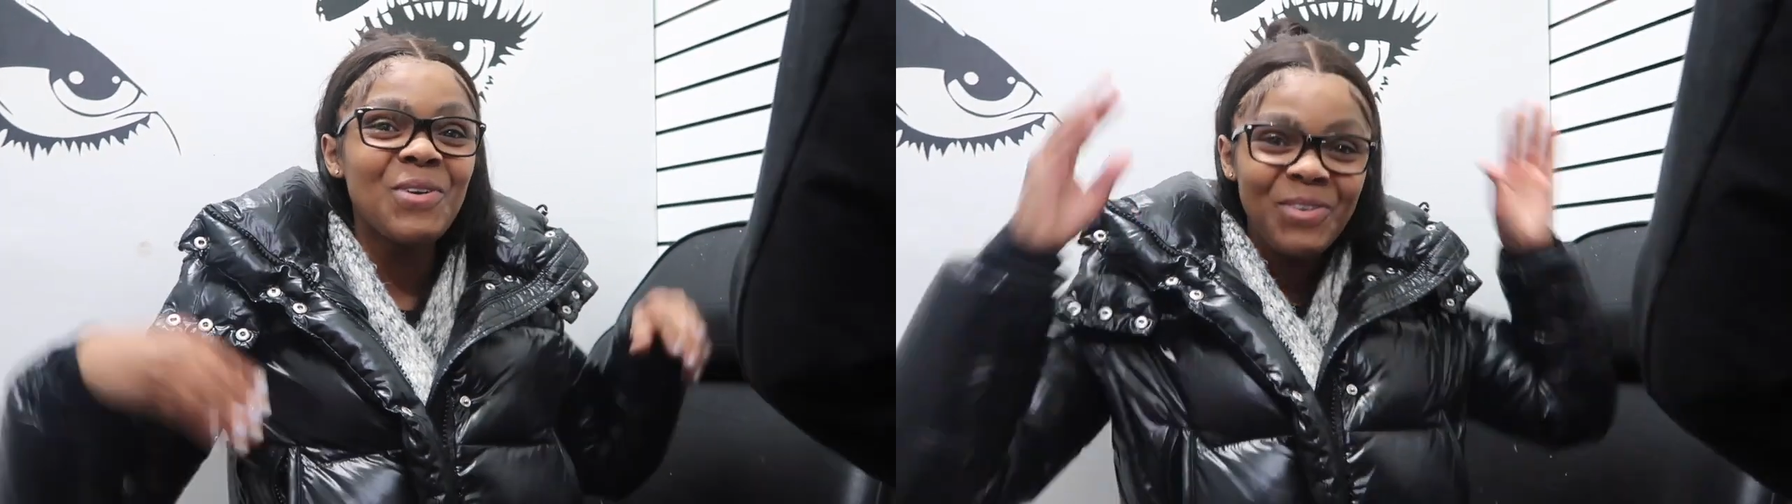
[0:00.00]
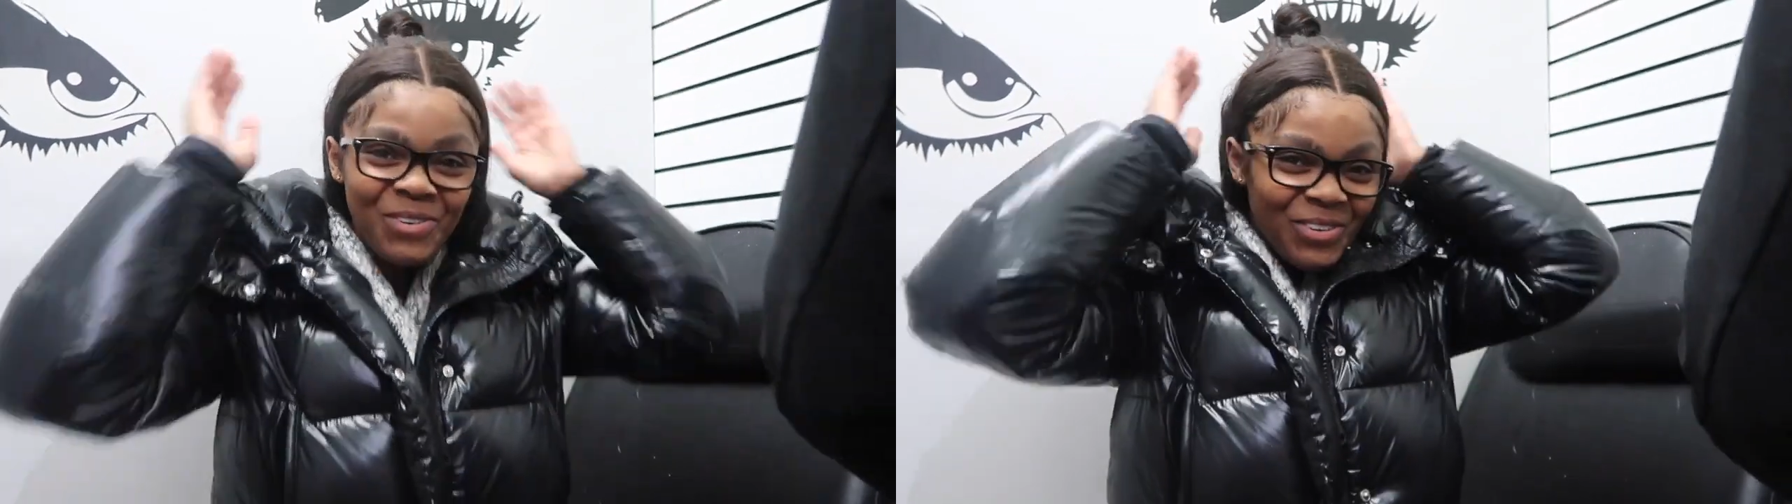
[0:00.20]

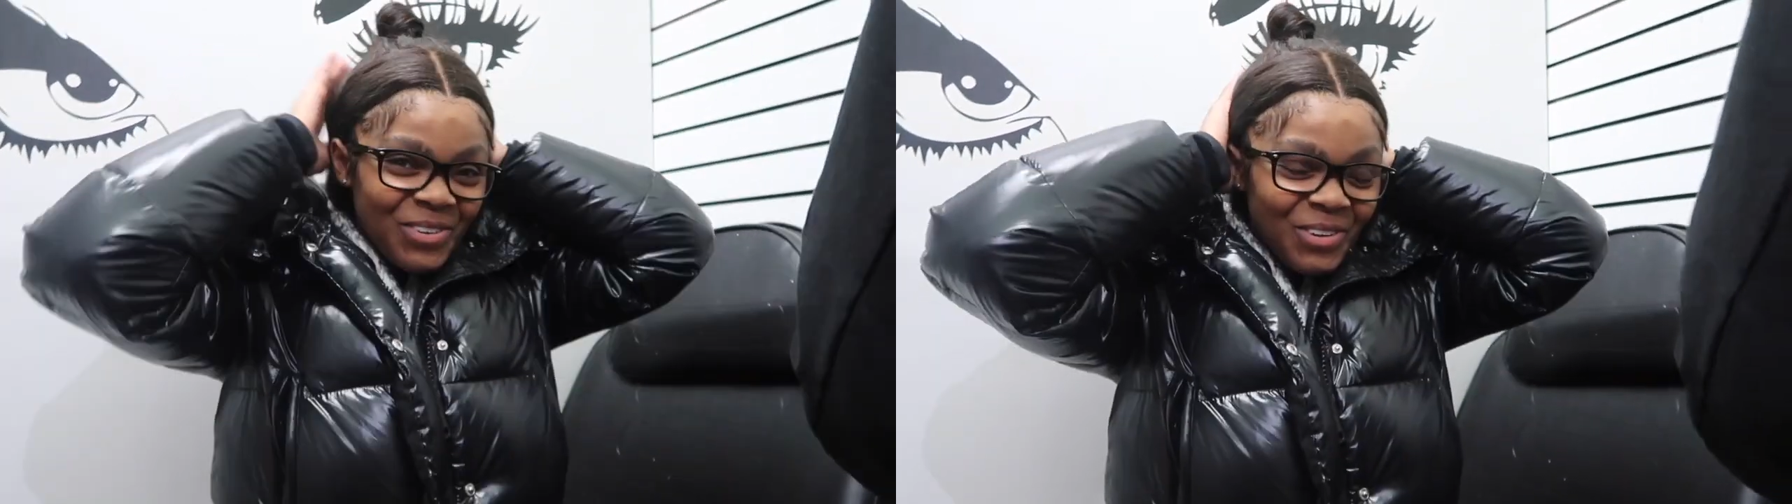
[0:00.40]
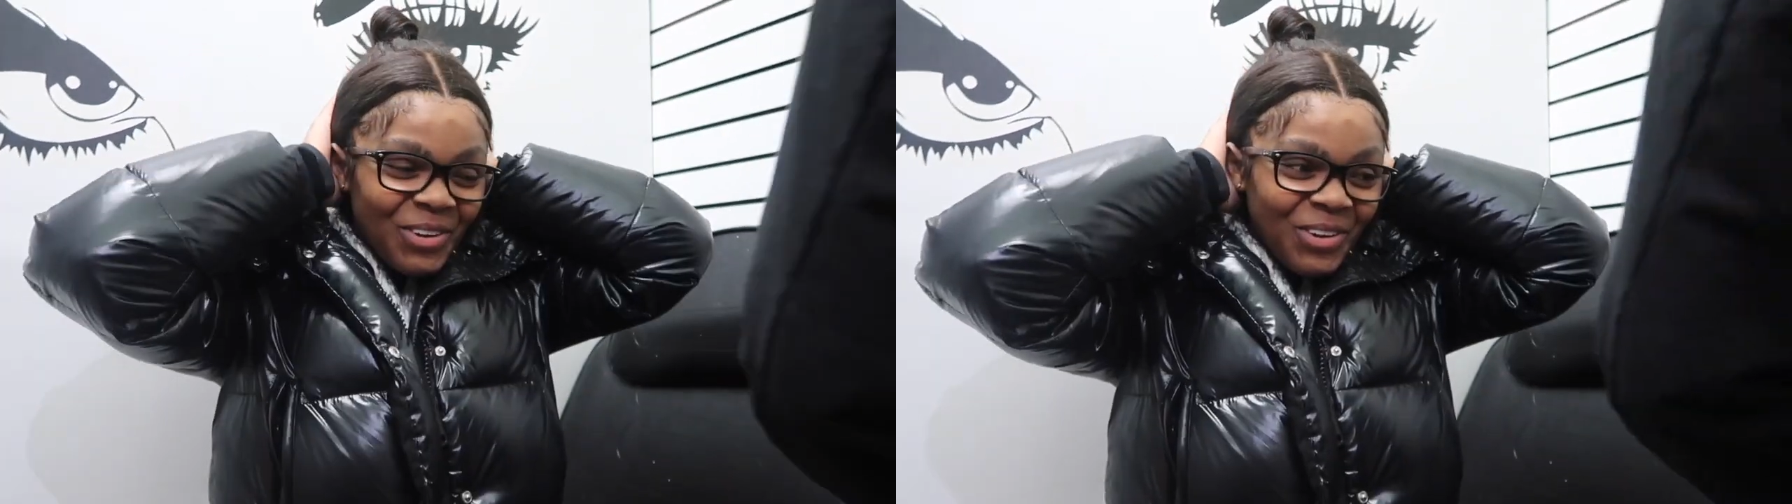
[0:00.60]
Jesus.
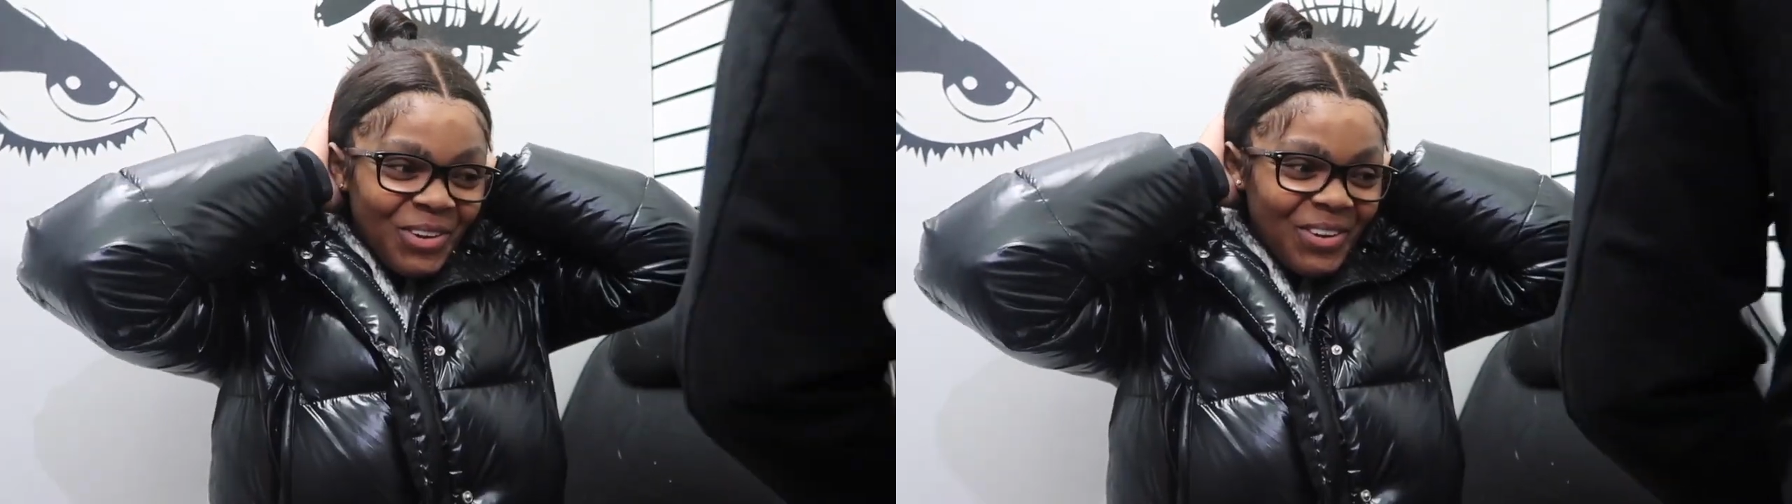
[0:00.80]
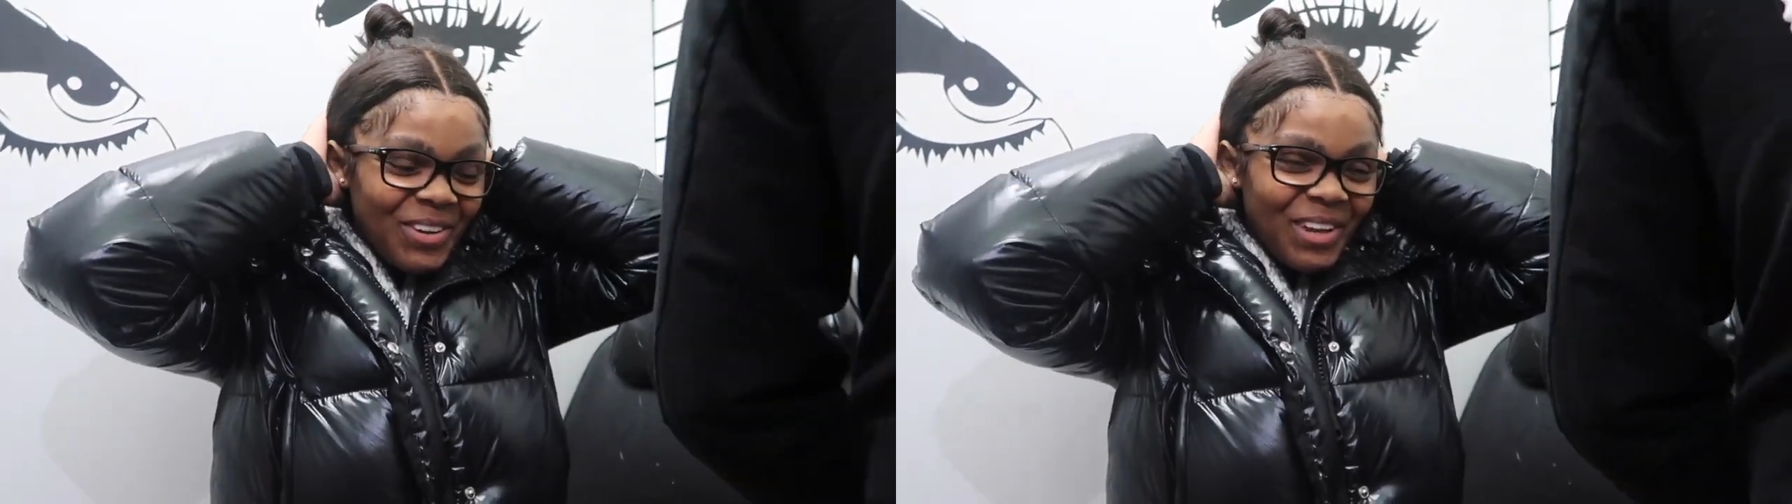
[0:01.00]

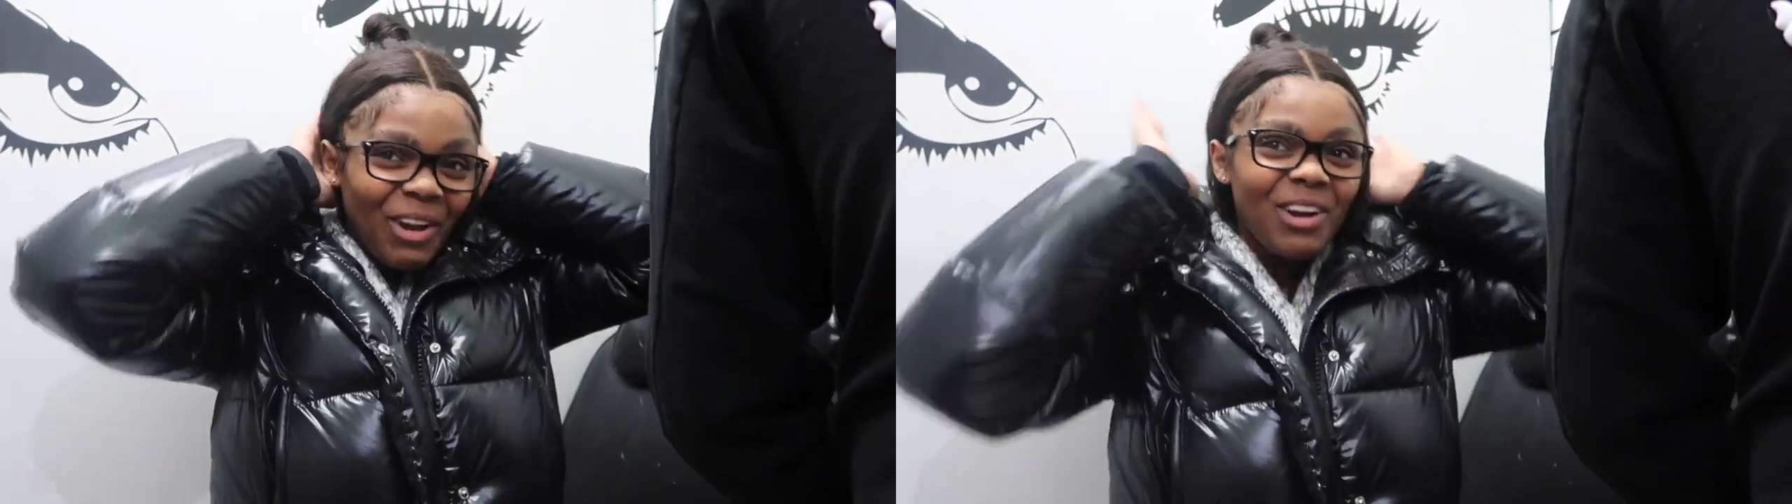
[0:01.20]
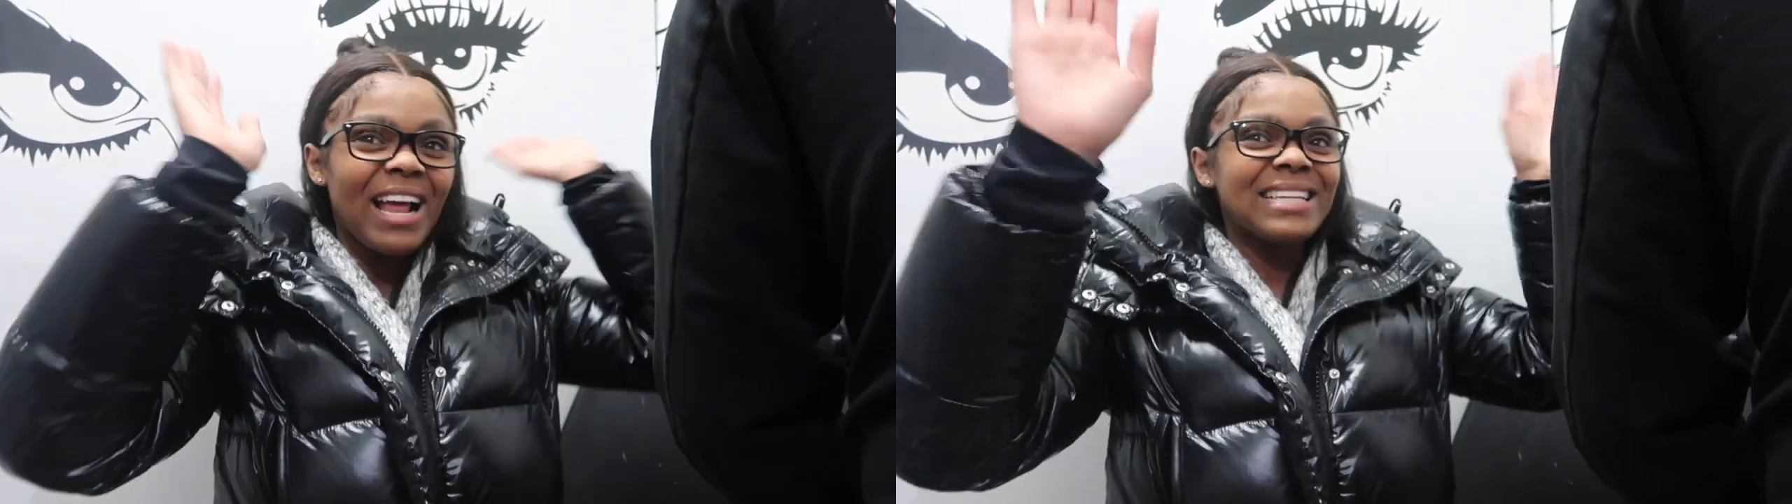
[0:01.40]

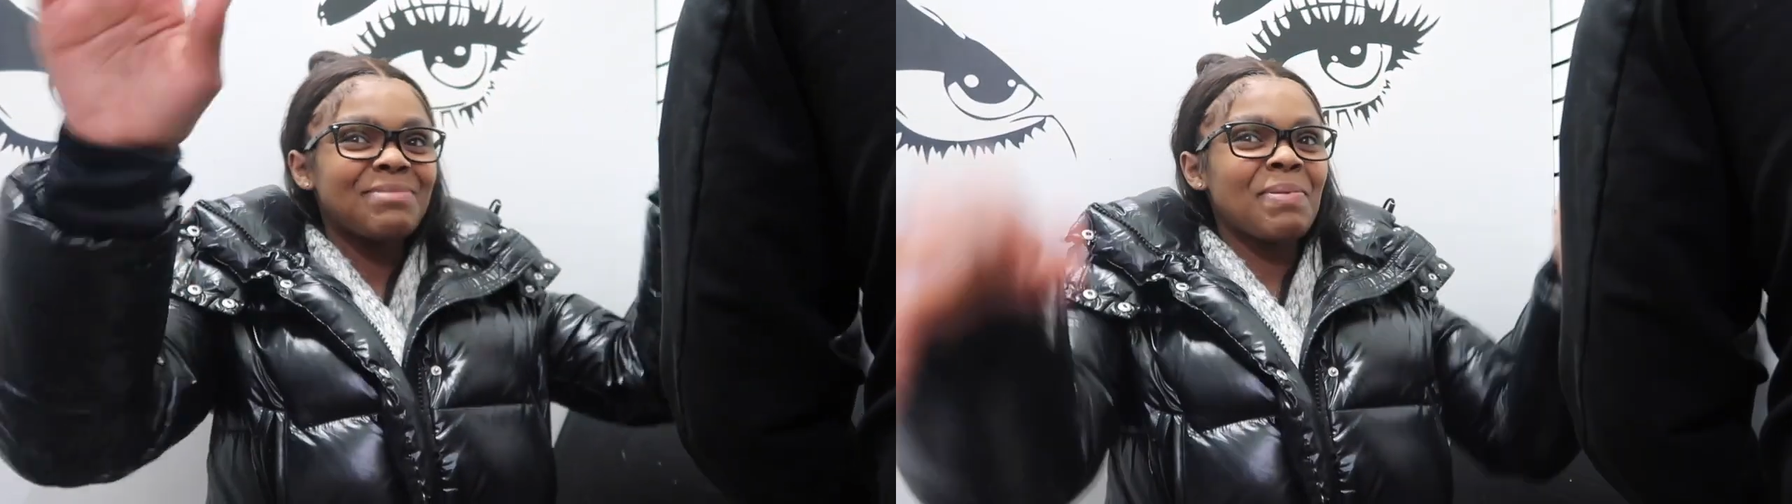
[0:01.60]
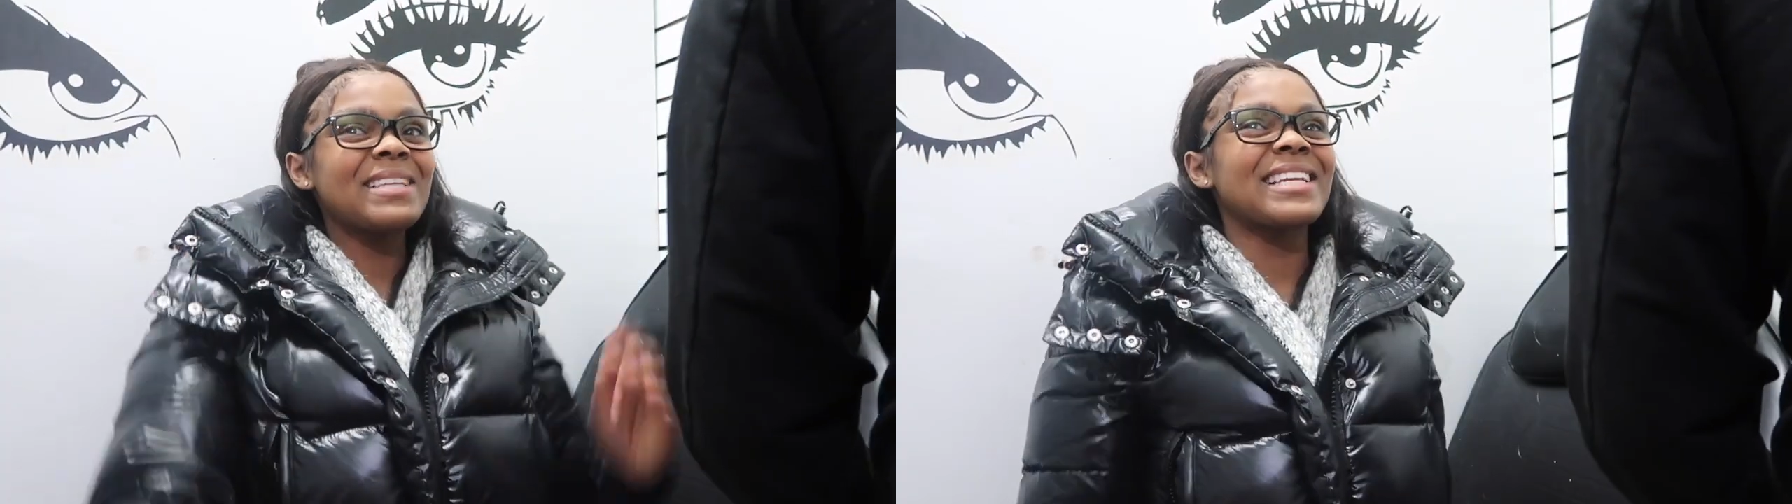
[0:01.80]
Jake, you
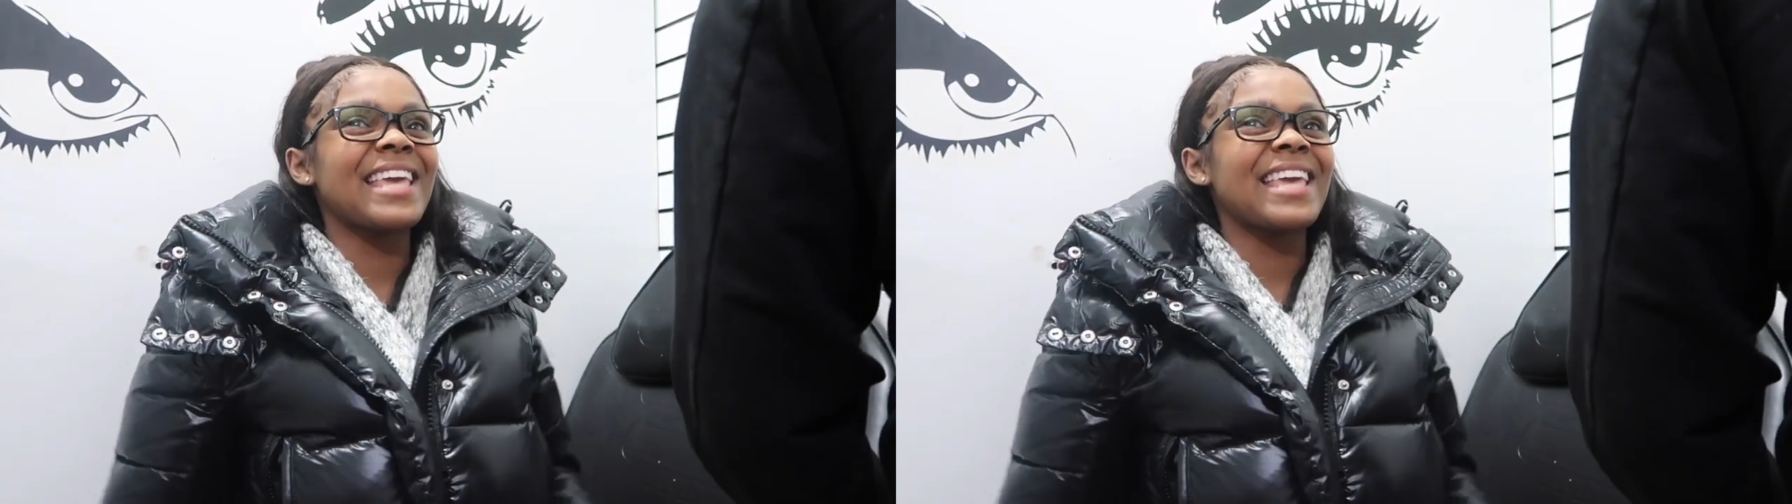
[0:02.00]
got a